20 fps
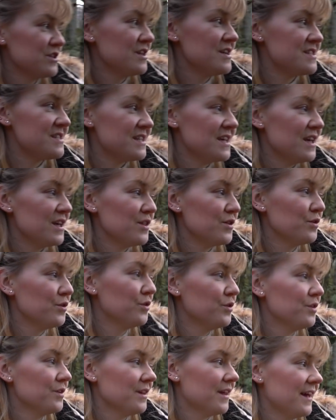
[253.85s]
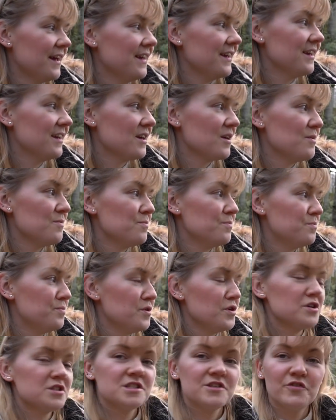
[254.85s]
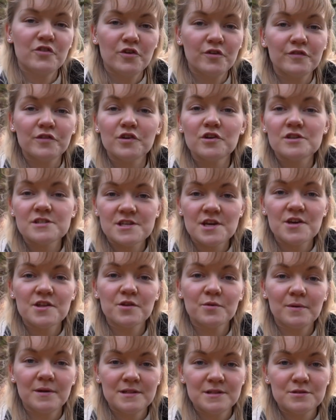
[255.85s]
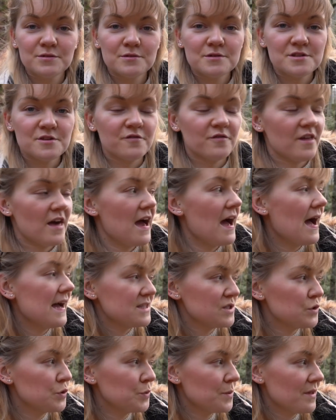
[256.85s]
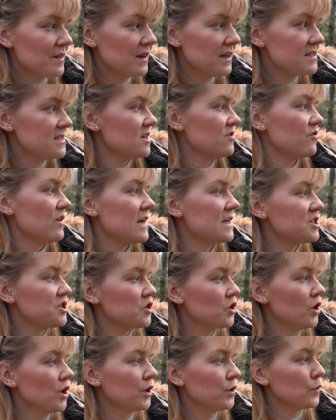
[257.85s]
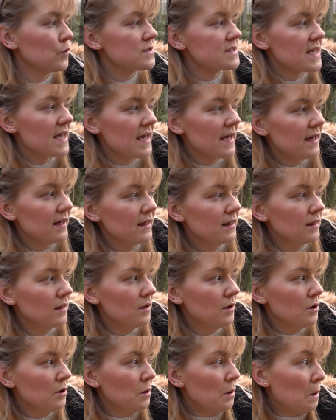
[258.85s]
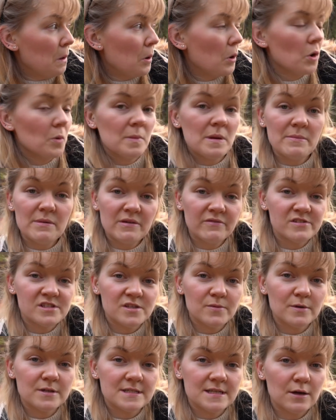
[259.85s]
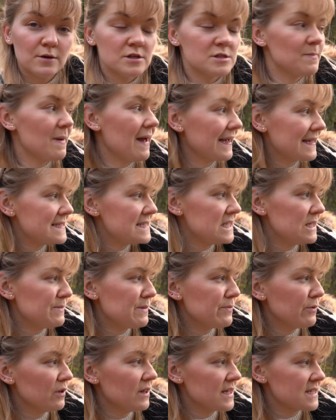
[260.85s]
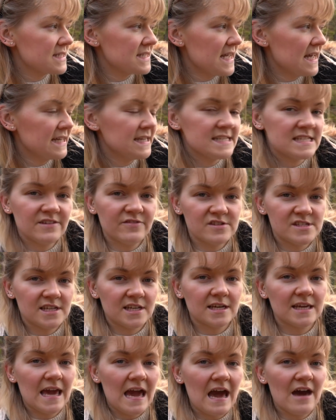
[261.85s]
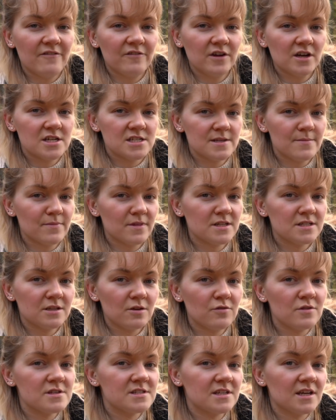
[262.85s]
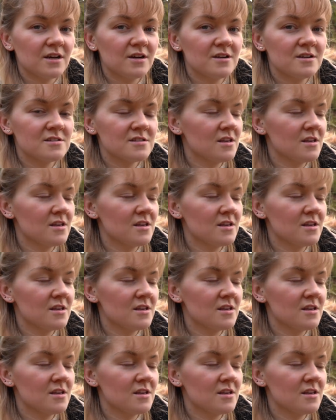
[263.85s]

to say though, like, beautiful views out the windows of that. I don't know whether it's a restaurant, hotel, or maybe even someone's house, but I can see people like sitting as if it's like a cafe or something down the stairs.